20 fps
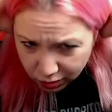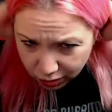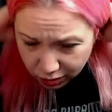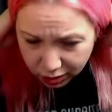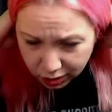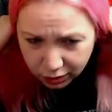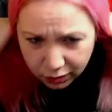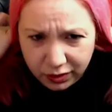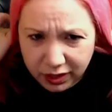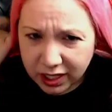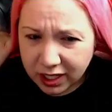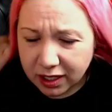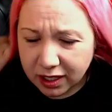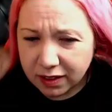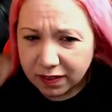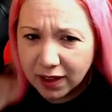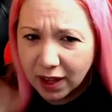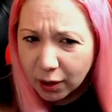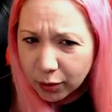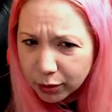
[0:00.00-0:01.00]
or do you think
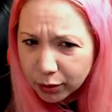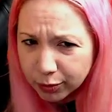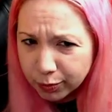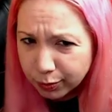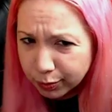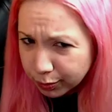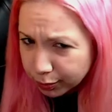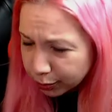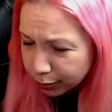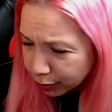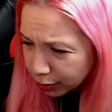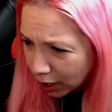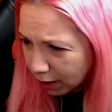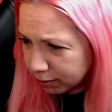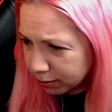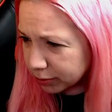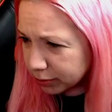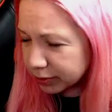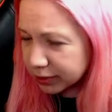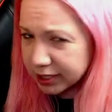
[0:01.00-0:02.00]
that would
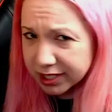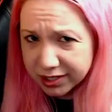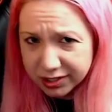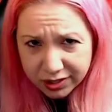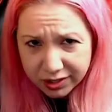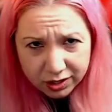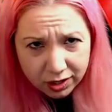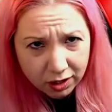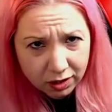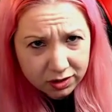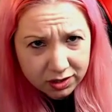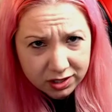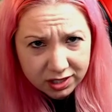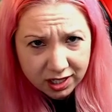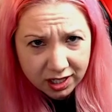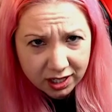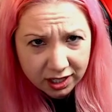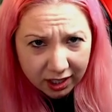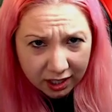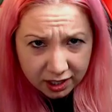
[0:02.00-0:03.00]
probably start
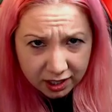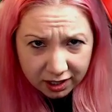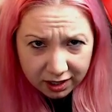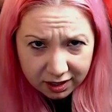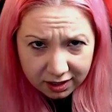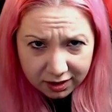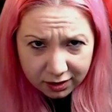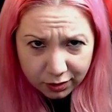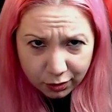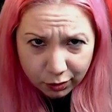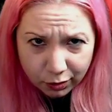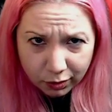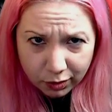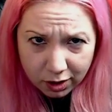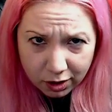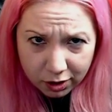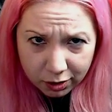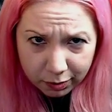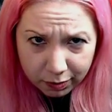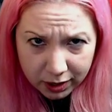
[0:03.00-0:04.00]
sending in the
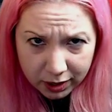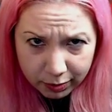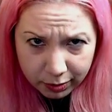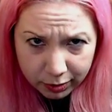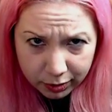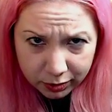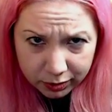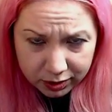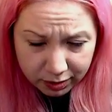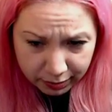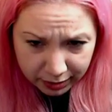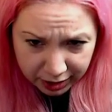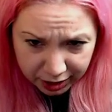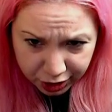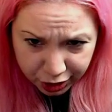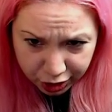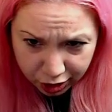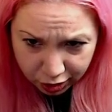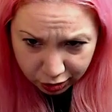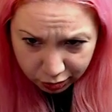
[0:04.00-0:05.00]
wrong people to my
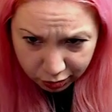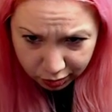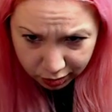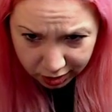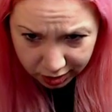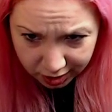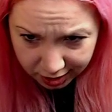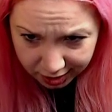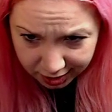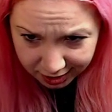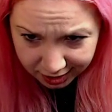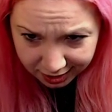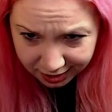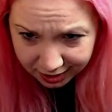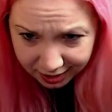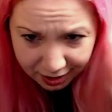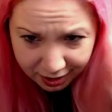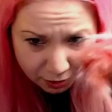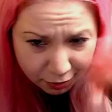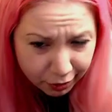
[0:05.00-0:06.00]
show?
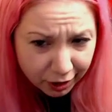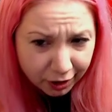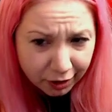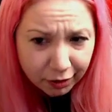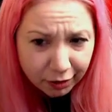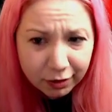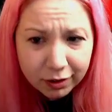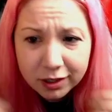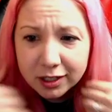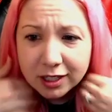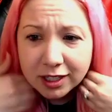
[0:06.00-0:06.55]
I don't know.